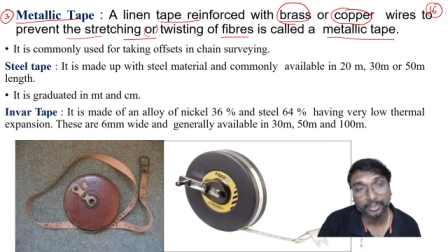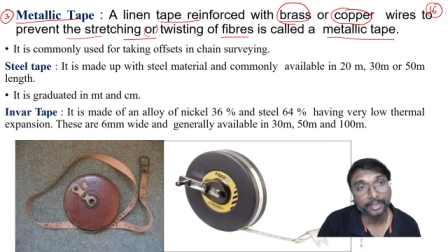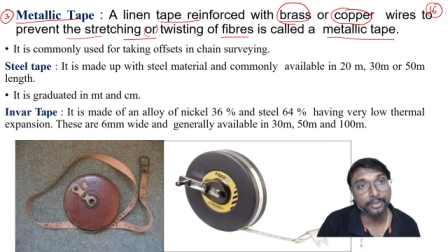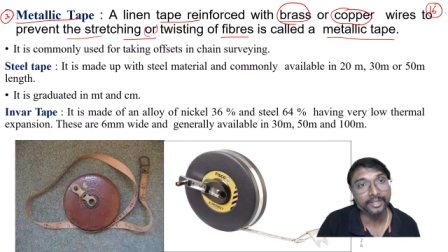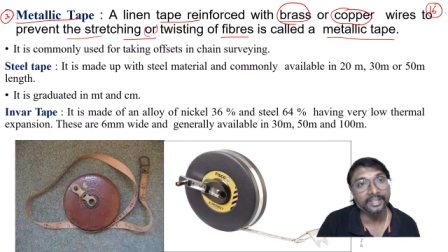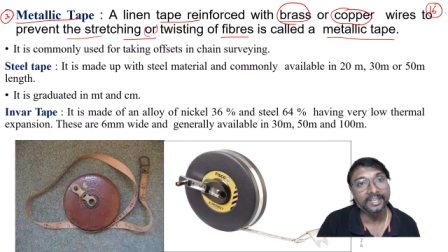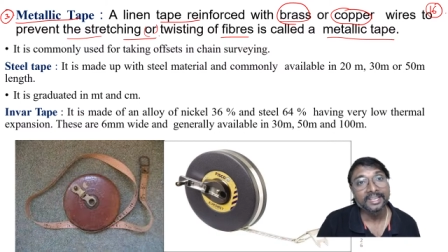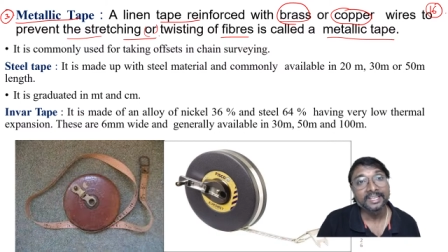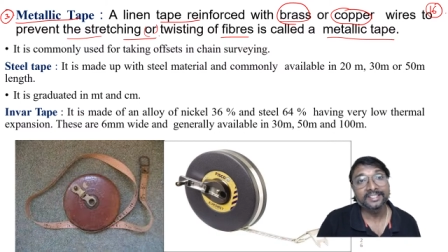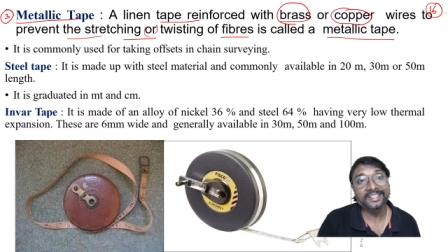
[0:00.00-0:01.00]
you are doing?
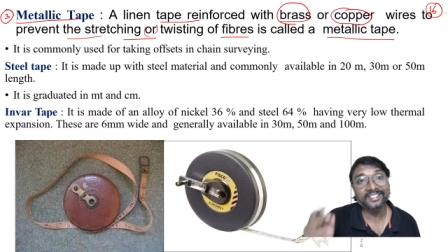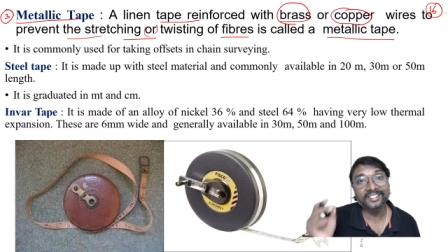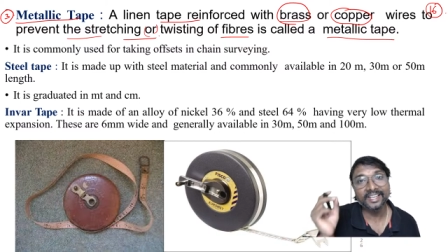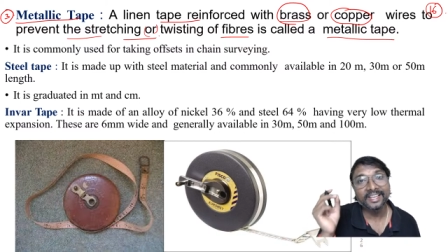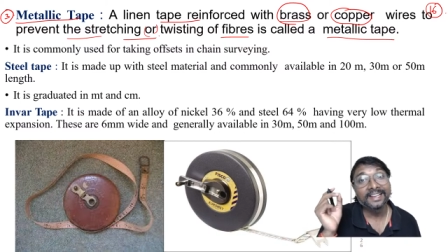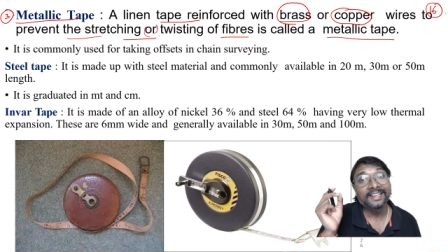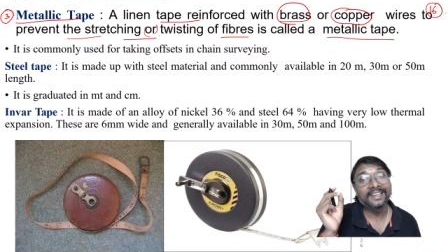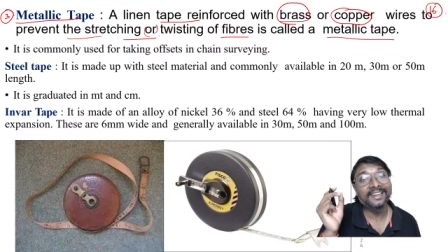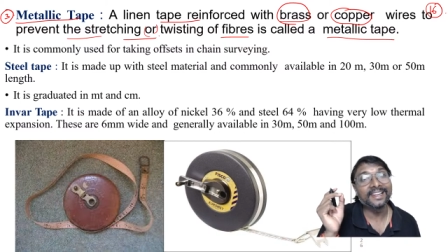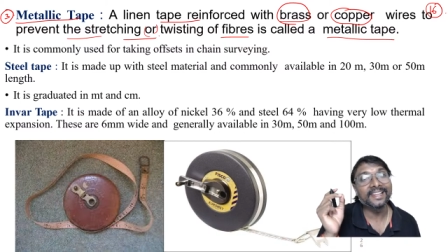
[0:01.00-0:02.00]
Just a
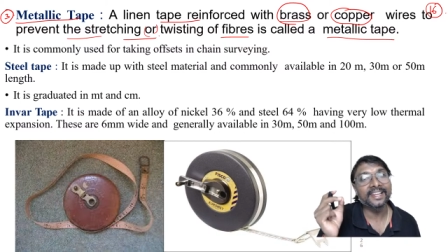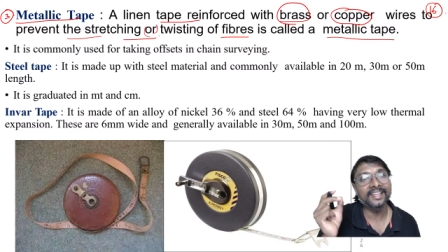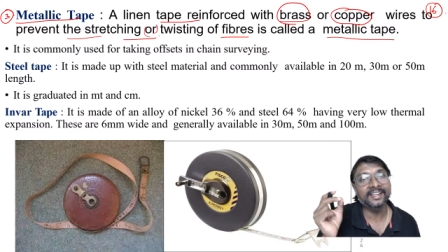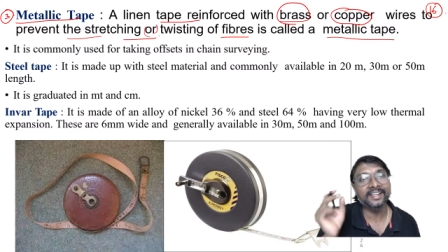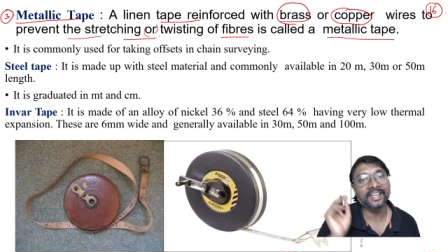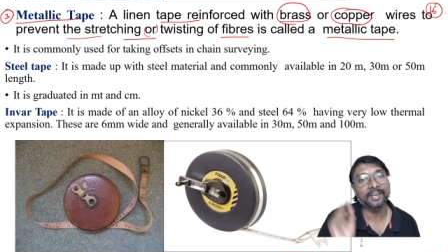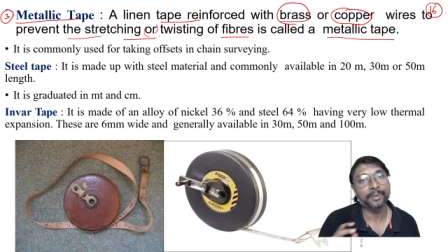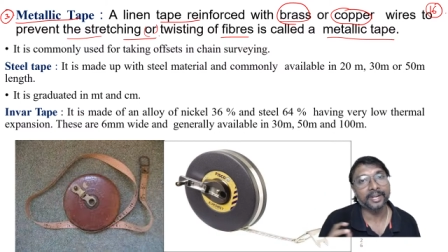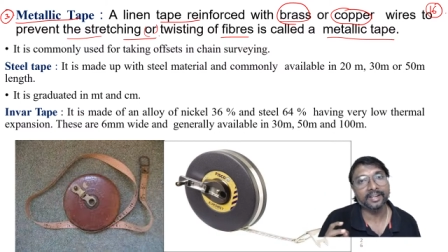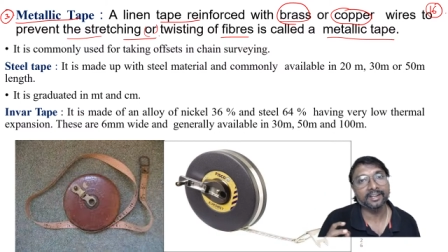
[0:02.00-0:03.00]
linen tape,
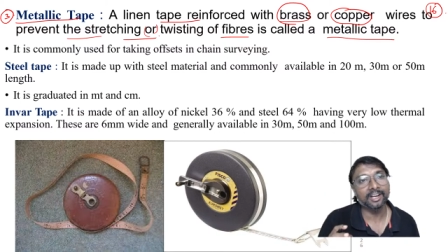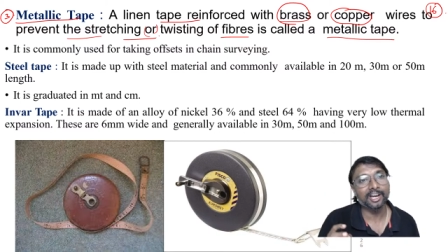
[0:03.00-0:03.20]
right?